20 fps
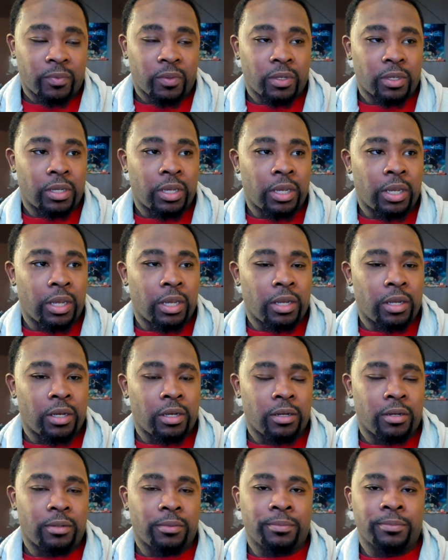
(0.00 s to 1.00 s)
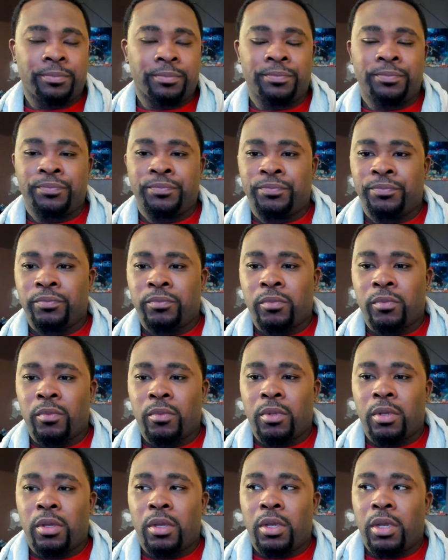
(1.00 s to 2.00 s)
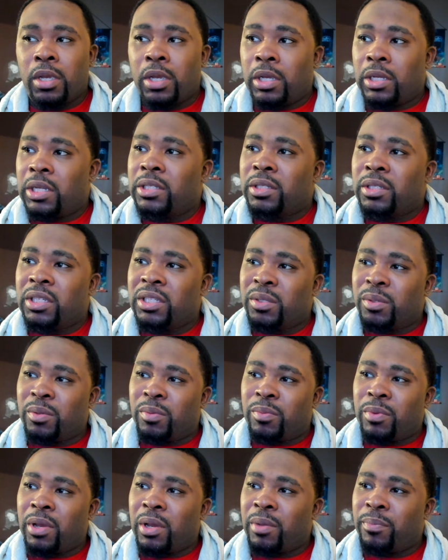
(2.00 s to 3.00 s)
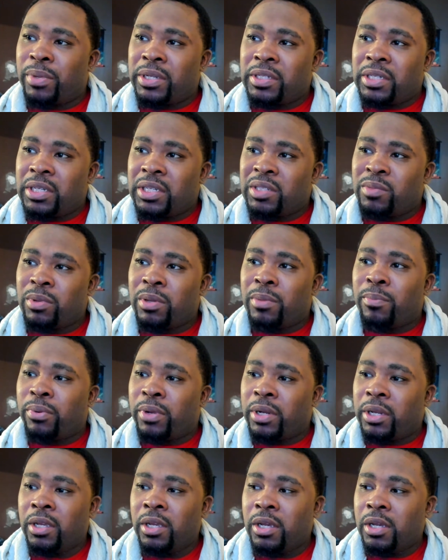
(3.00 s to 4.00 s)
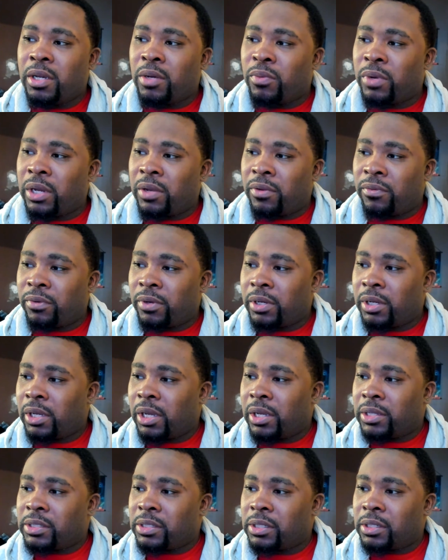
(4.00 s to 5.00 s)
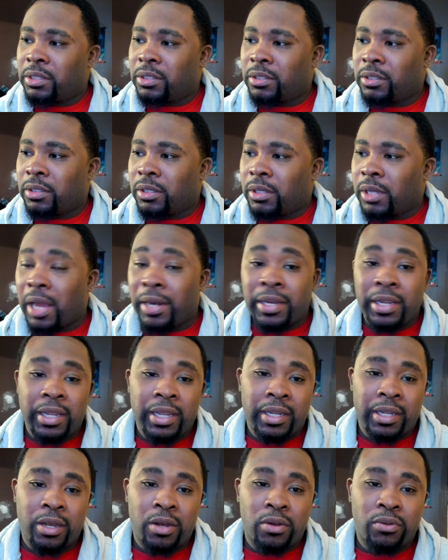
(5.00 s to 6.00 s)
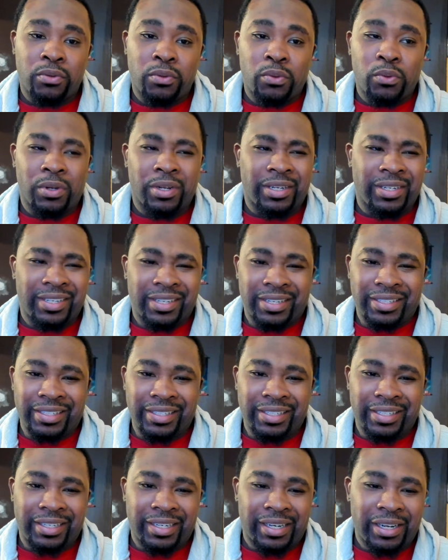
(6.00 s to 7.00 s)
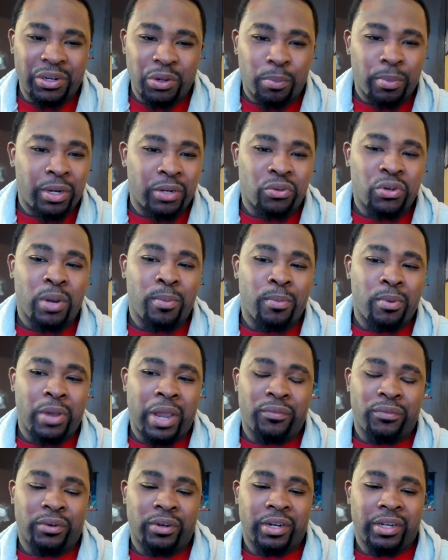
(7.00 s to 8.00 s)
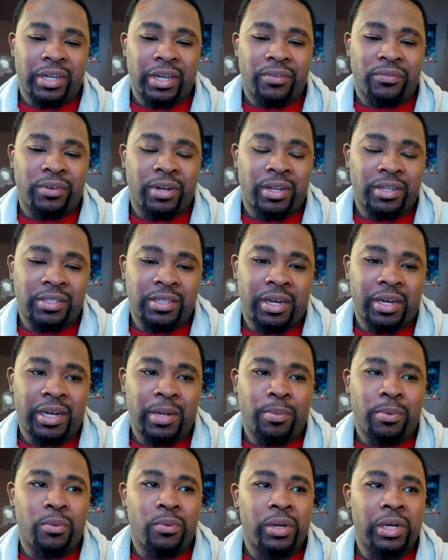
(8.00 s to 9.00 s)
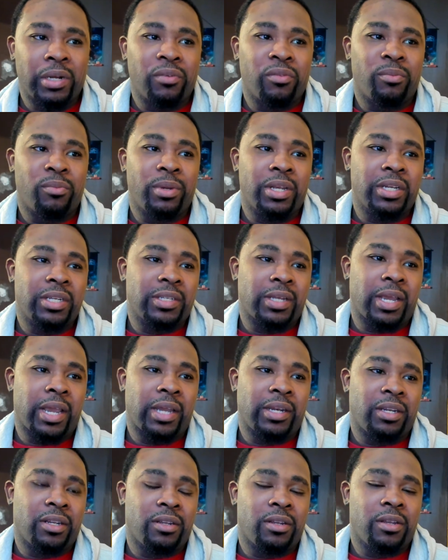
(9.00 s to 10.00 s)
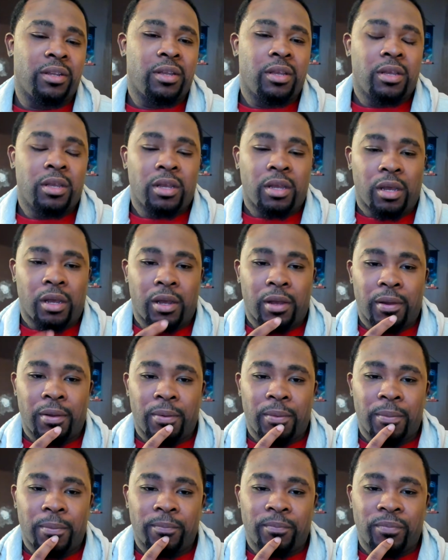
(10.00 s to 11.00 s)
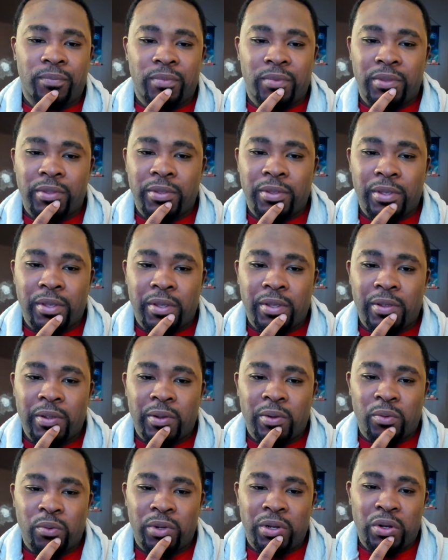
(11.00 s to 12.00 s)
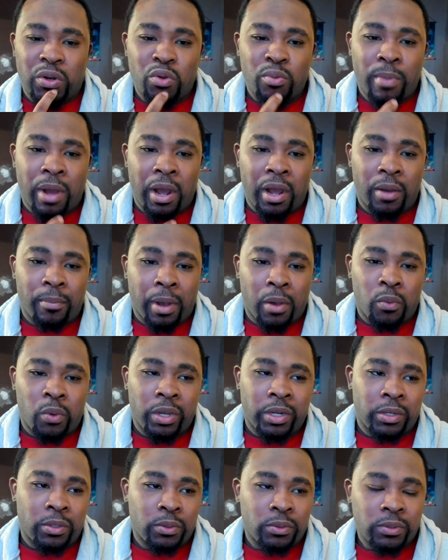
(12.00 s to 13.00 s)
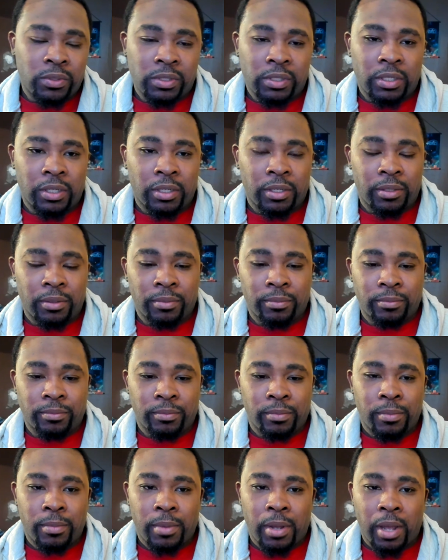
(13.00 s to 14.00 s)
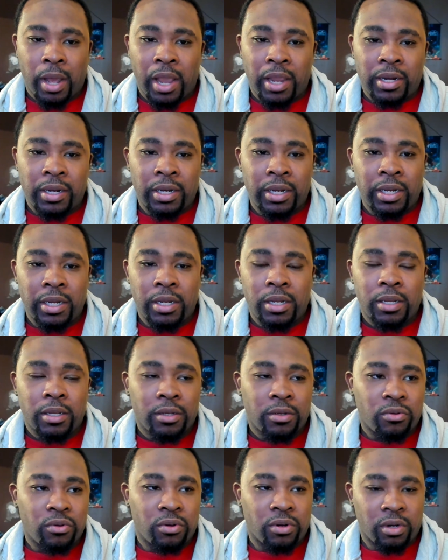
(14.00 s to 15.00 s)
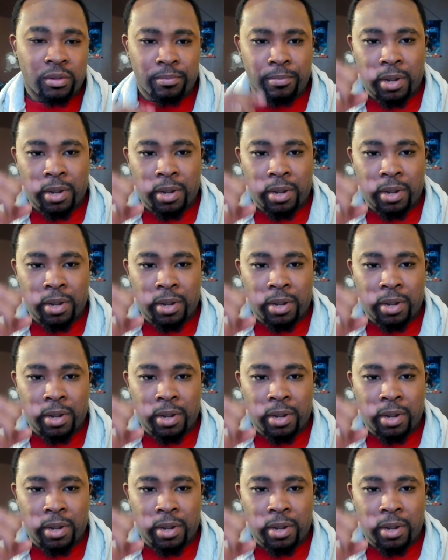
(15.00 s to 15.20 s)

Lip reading: and this PC has been pretty good or whatever. It hasn't. I did go through a little bit of trouble after I set it up or whatever because I had to redo my Windows ID or